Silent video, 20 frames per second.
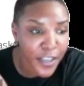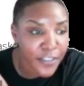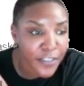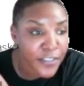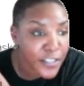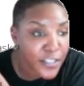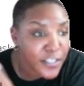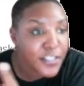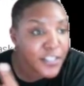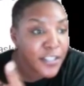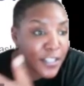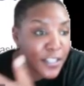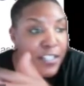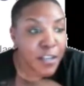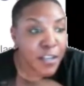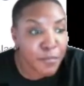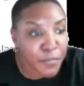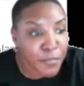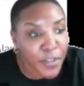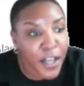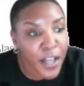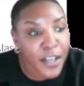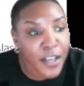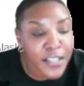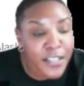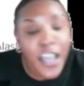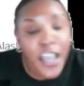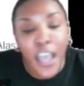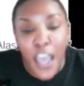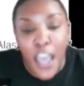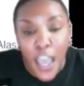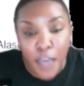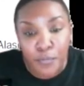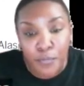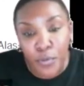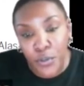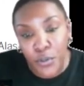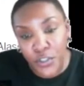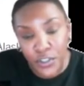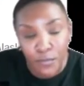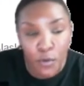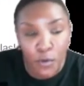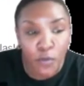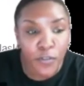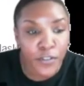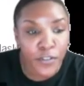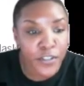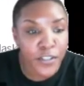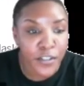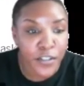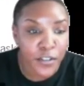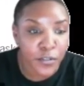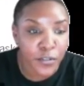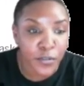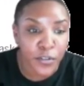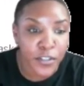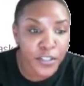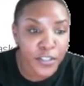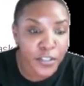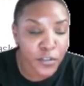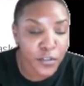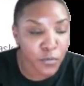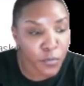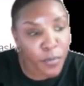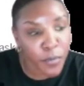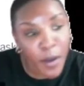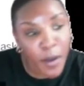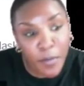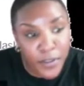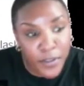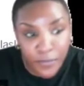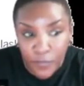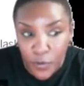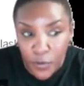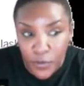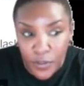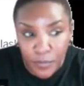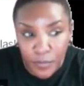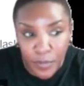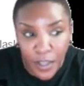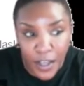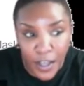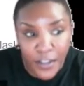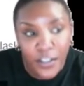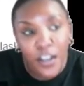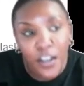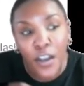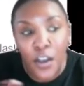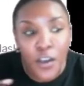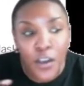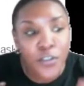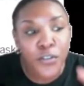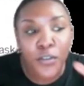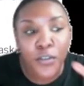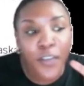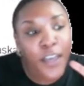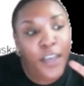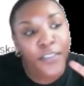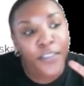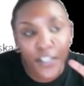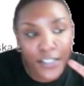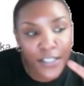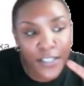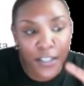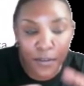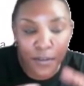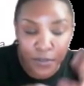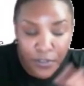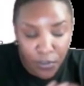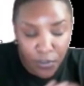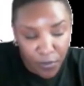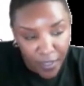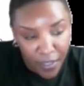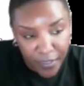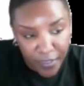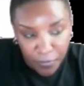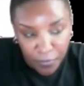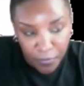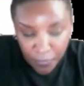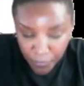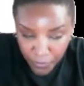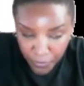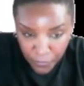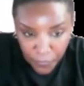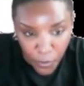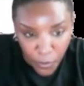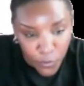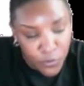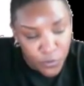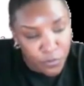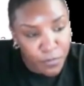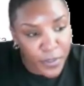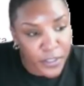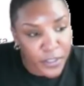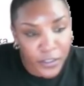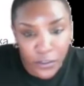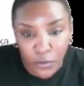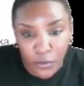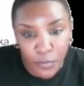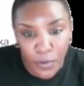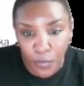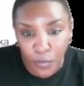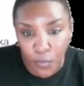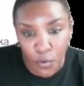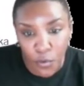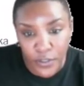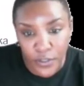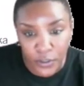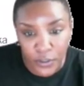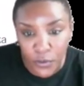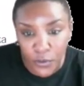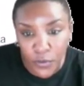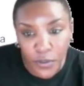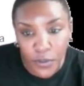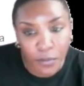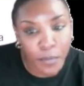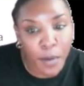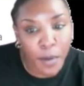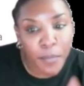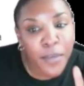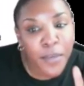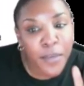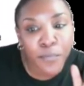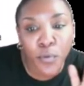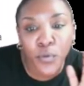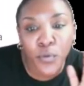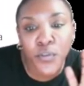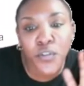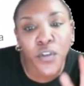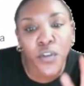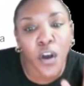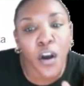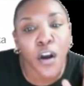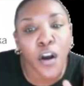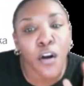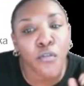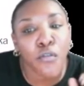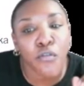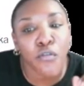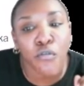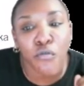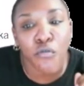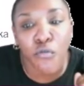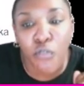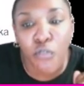or yeah, the Dem blocks and push them over into the Republican voting block so that the votes would be a little bit more diluted, but people saw